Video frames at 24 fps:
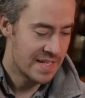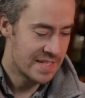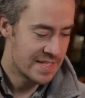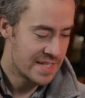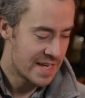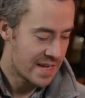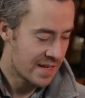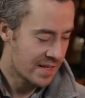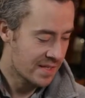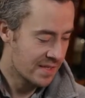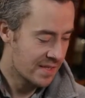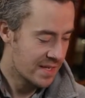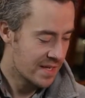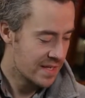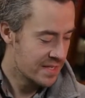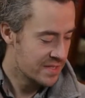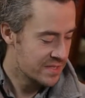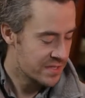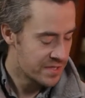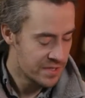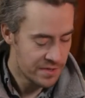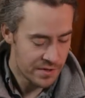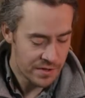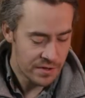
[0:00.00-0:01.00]
deck
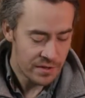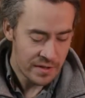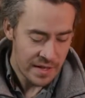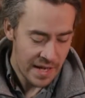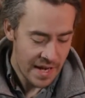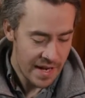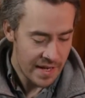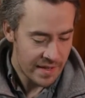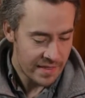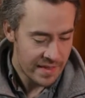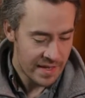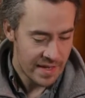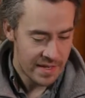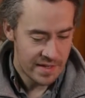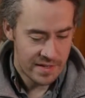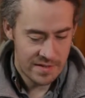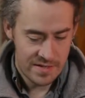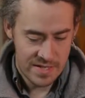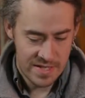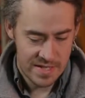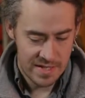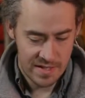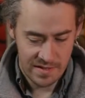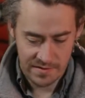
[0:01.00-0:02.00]
lines. You could add that
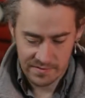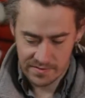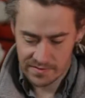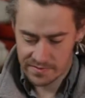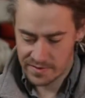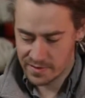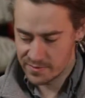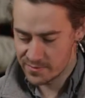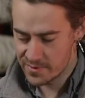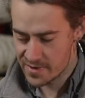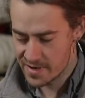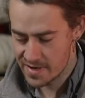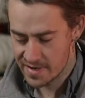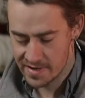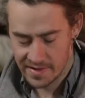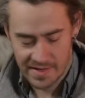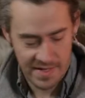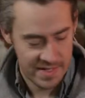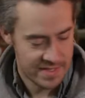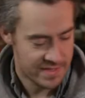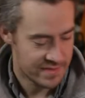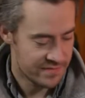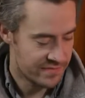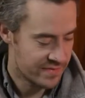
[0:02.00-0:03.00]
yourself if you wanted.
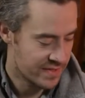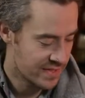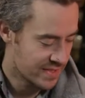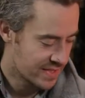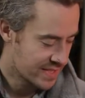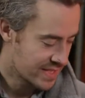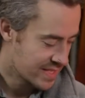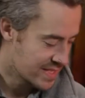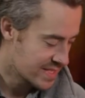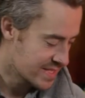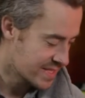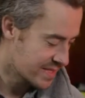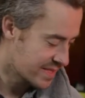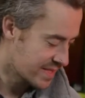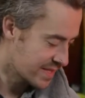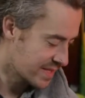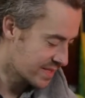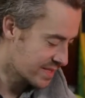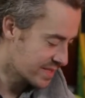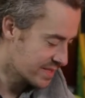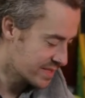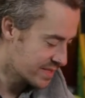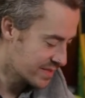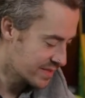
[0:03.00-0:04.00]
That's a fairly easy
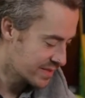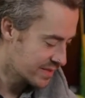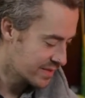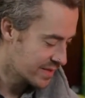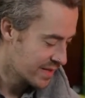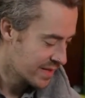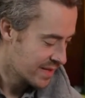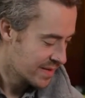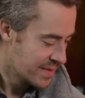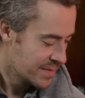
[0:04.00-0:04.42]
thing to do.